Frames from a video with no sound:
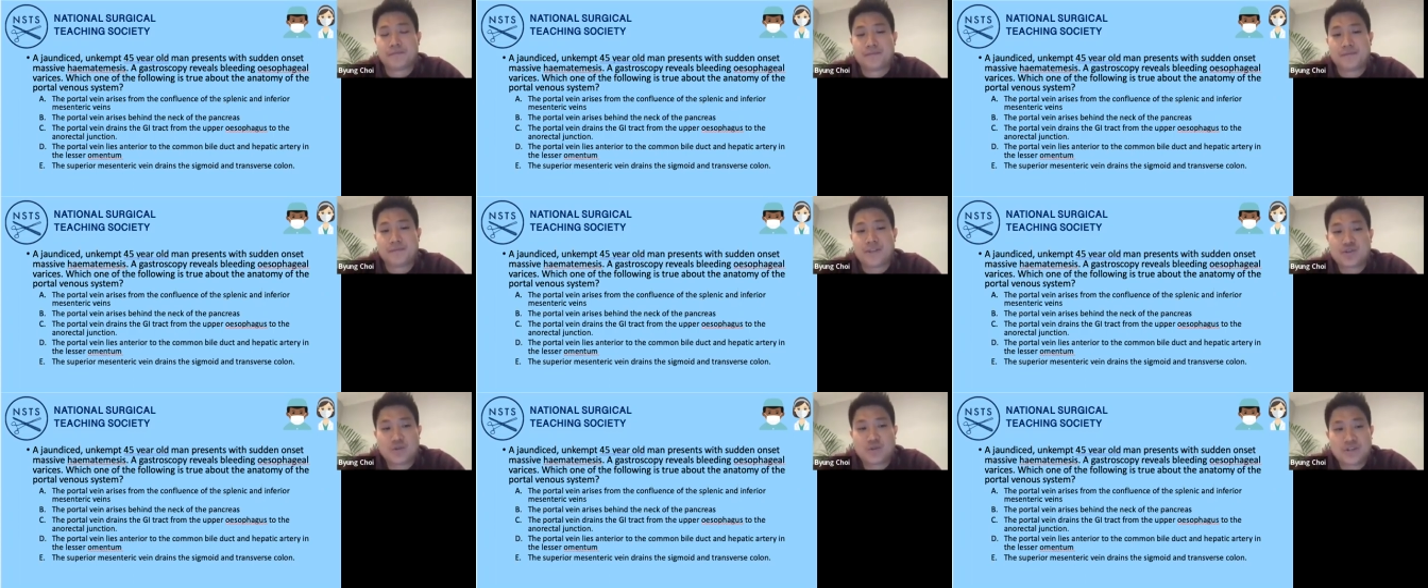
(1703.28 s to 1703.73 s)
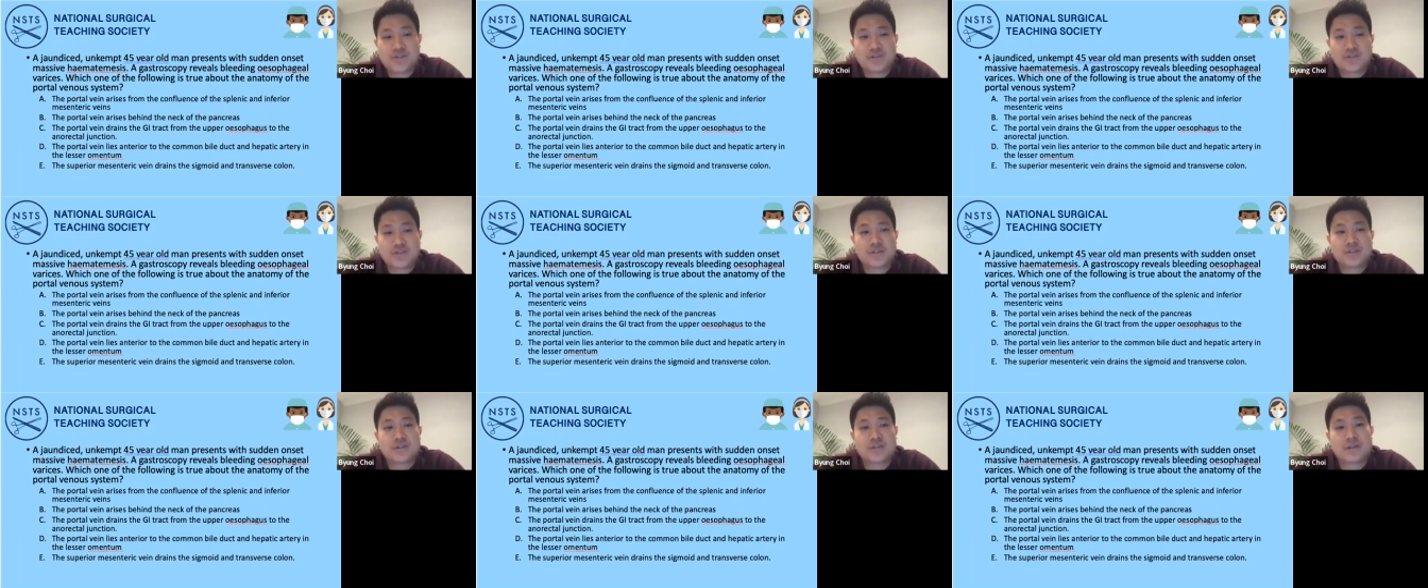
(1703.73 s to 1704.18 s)
this
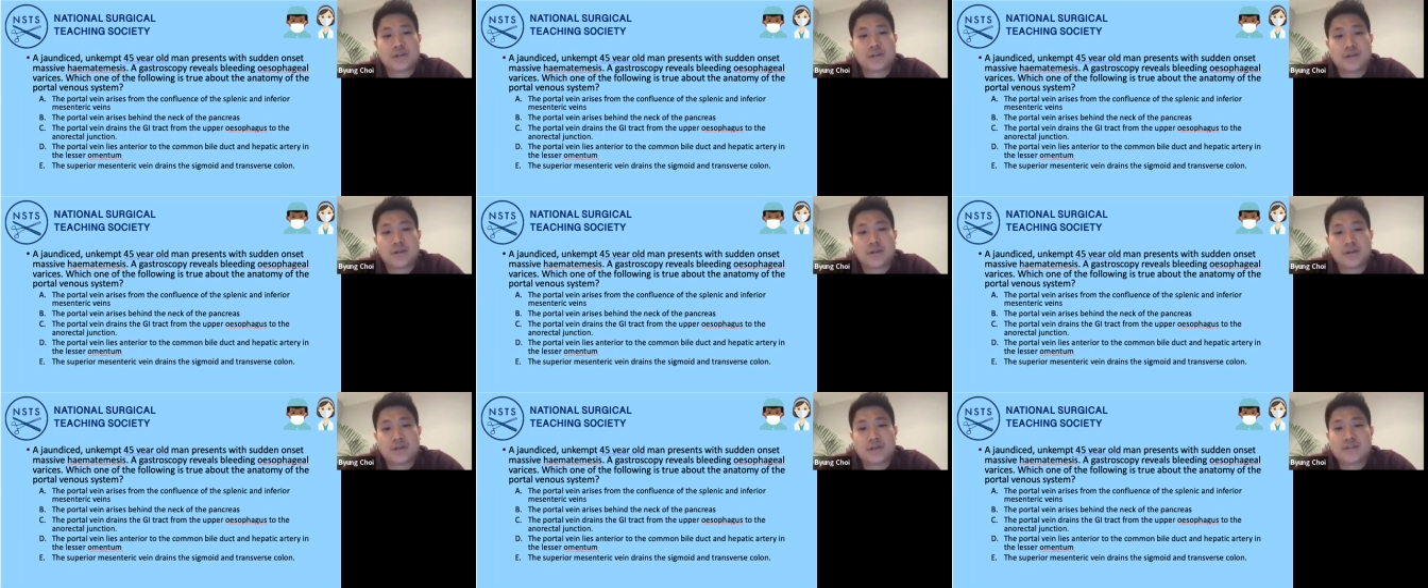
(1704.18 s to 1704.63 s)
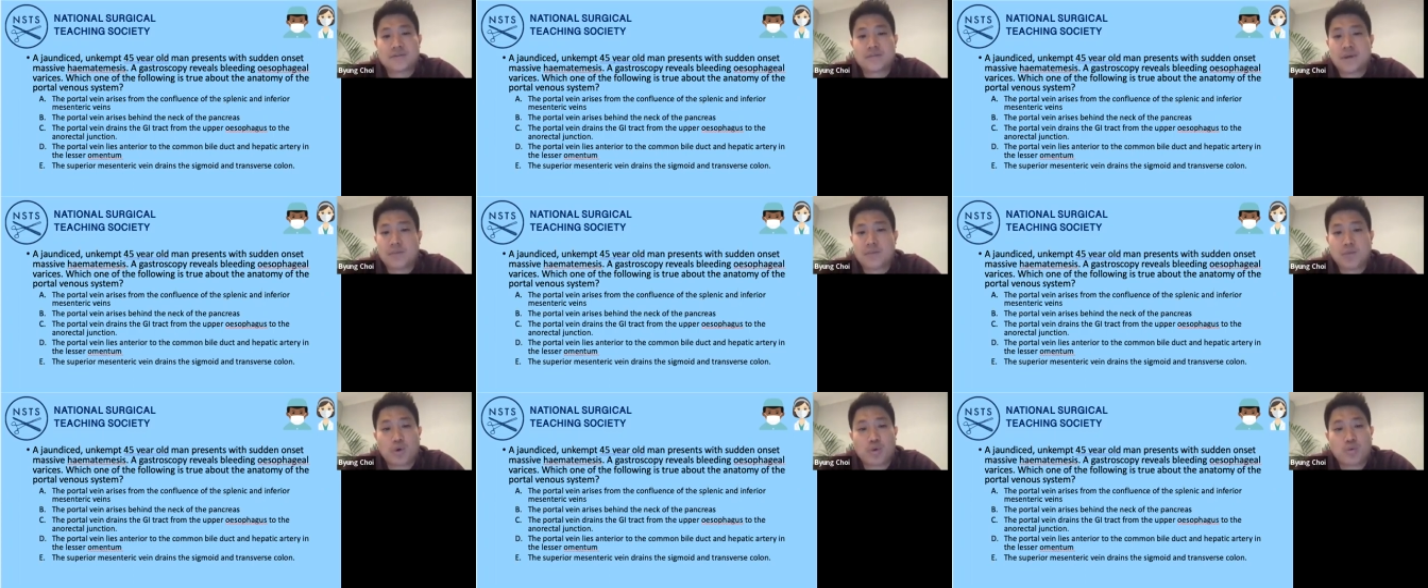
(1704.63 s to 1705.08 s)
question is a
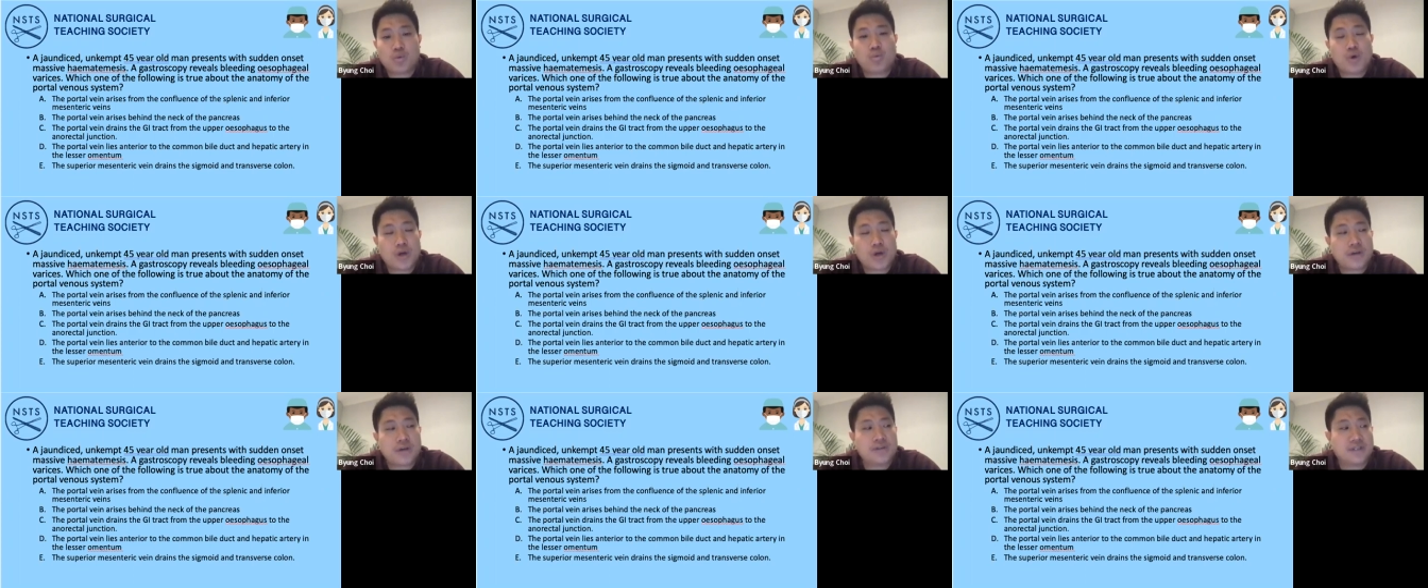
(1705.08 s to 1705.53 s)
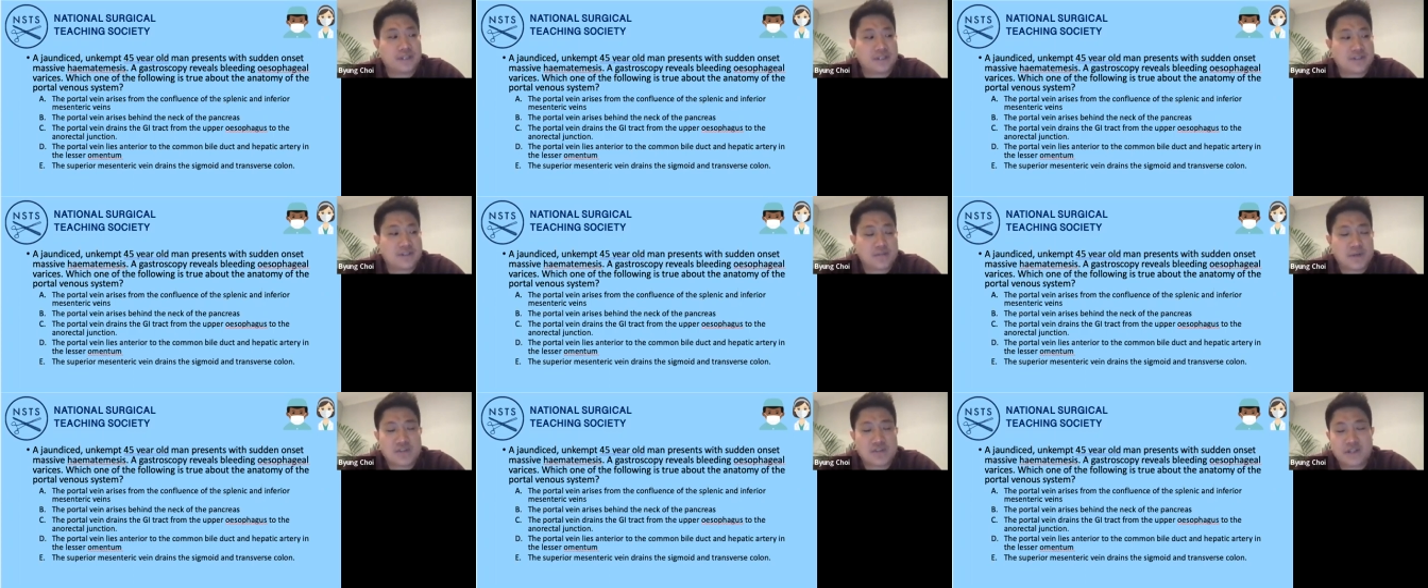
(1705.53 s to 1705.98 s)
bit more wordy,
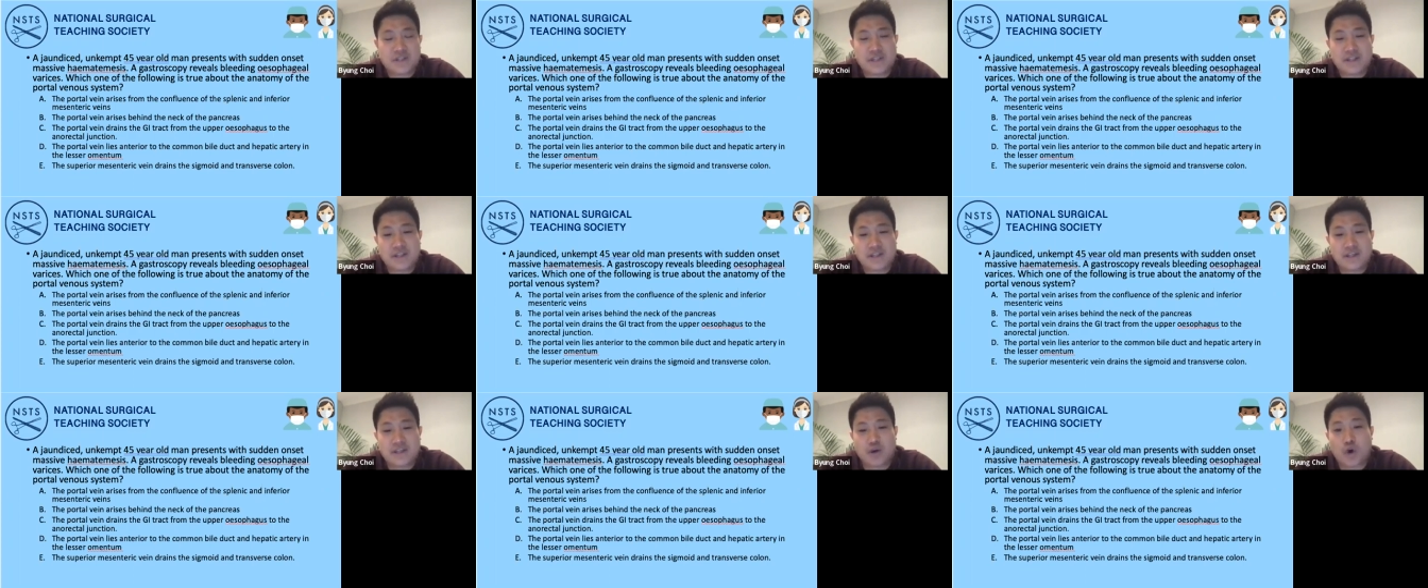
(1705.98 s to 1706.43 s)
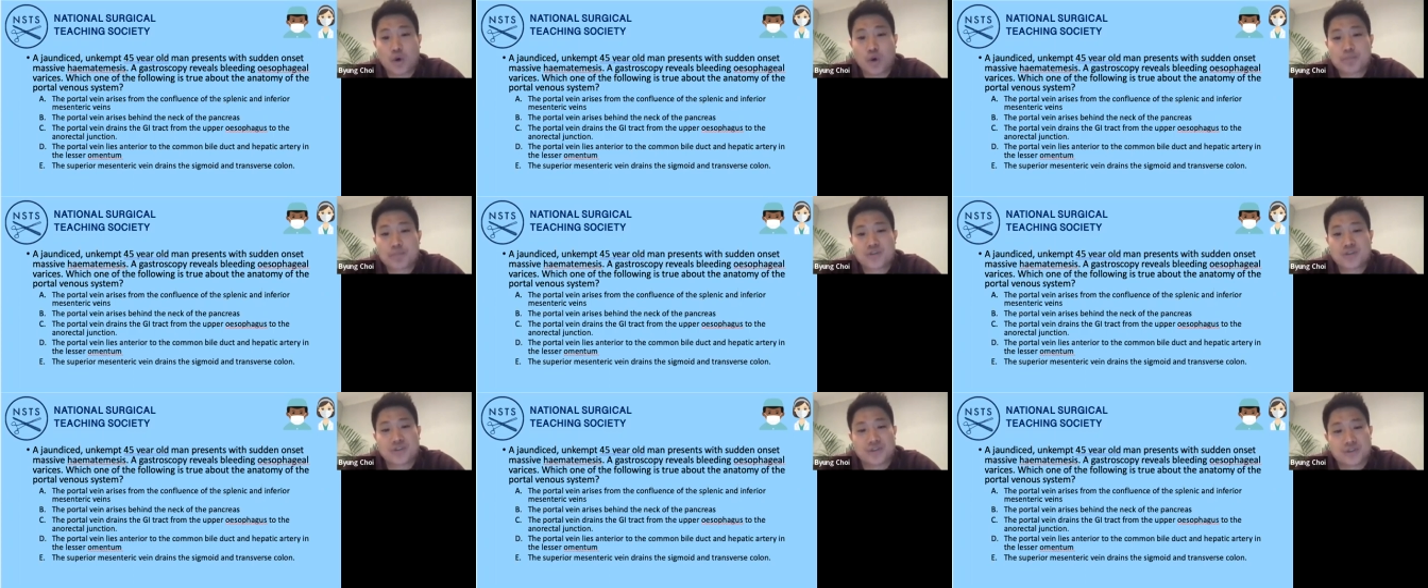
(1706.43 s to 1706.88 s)
especially the
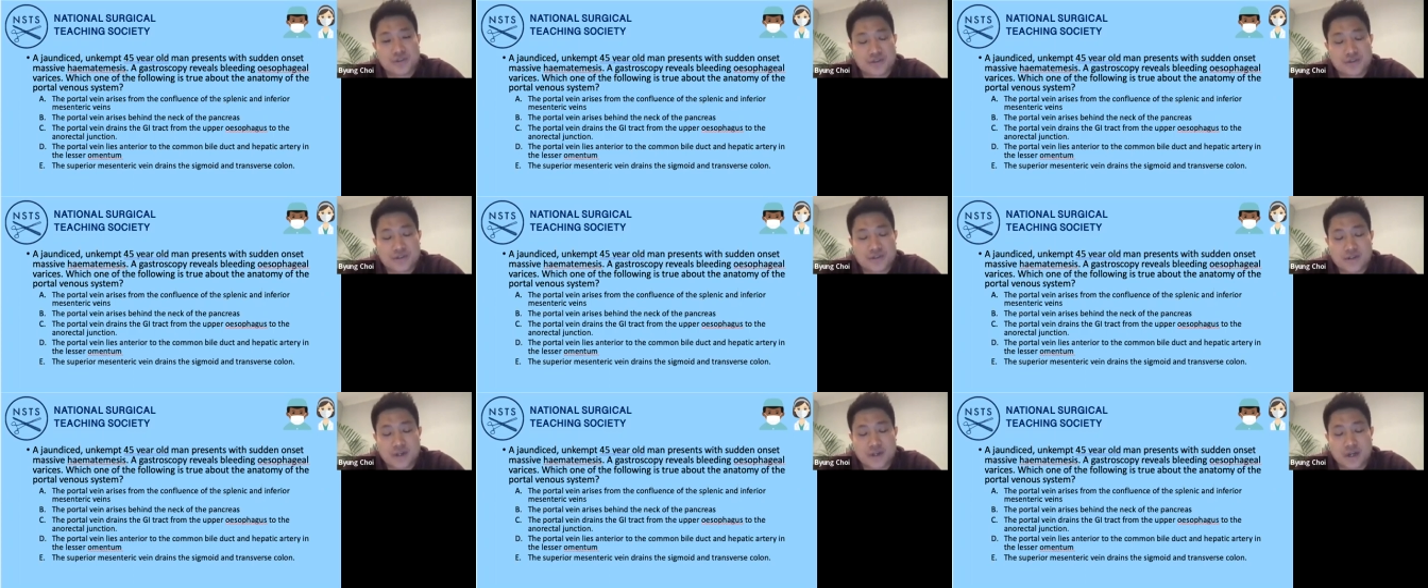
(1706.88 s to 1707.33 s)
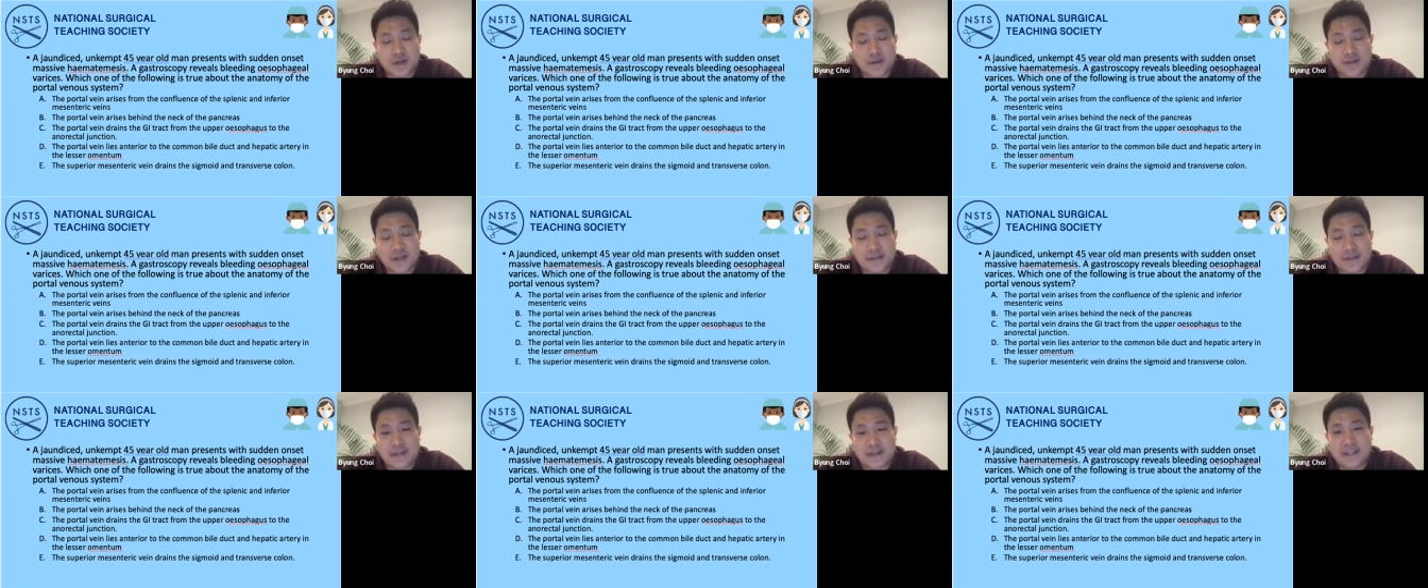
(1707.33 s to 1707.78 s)
options
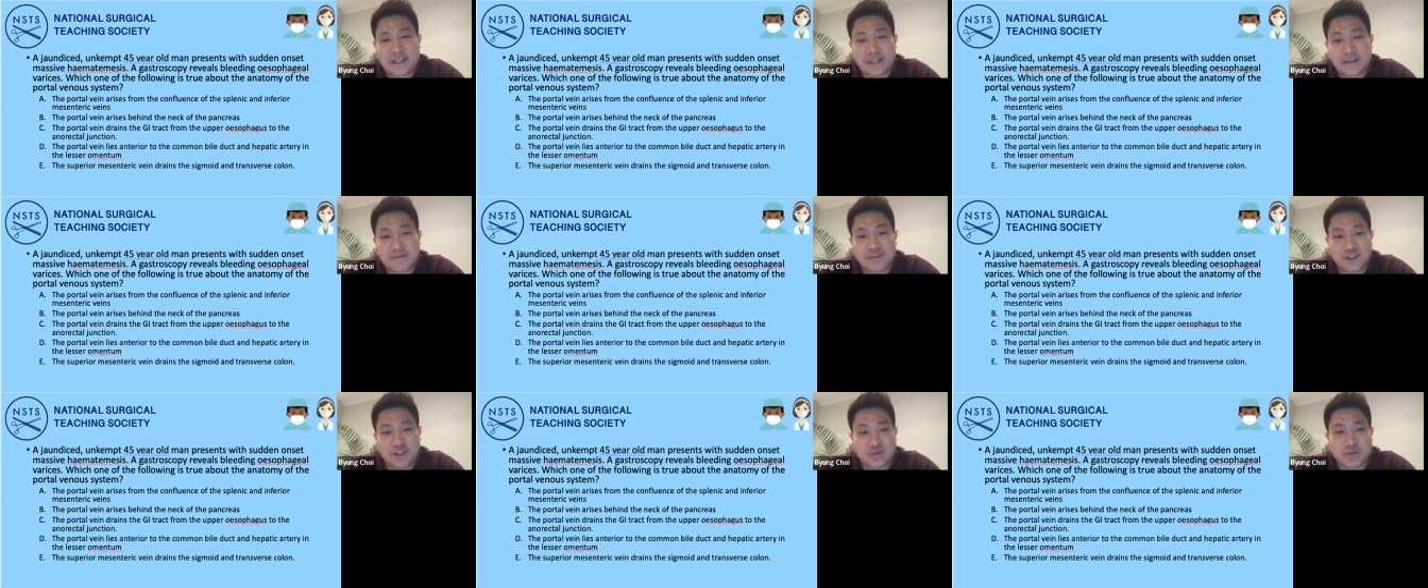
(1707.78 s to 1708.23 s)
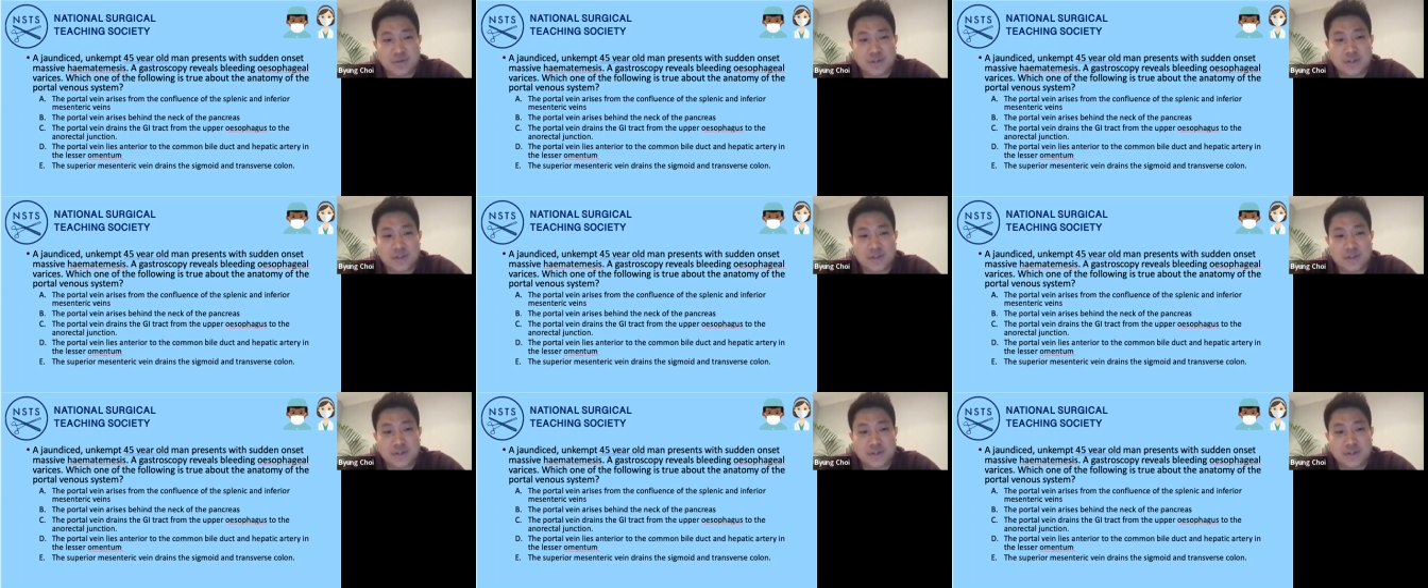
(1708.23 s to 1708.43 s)
that they give you.